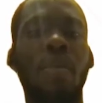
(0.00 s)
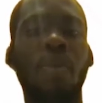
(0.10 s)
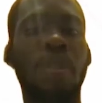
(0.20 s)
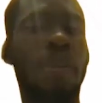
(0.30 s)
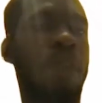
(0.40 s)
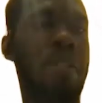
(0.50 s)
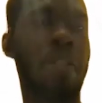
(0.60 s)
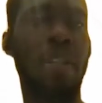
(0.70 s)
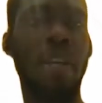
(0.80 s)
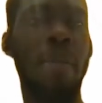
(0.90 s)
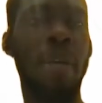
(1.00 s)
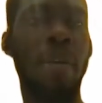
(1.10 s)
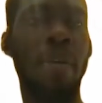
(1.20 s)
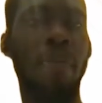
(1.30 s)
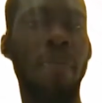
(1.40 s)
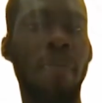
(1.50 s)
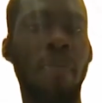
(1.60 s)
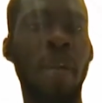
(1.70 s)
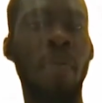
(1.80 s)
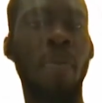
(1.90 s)
what do you think is going to come out?
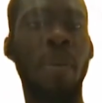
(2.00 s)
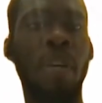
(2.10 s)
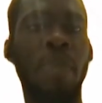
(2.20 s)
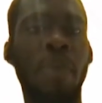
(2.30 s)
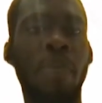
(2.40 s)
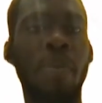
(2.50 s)
And what has been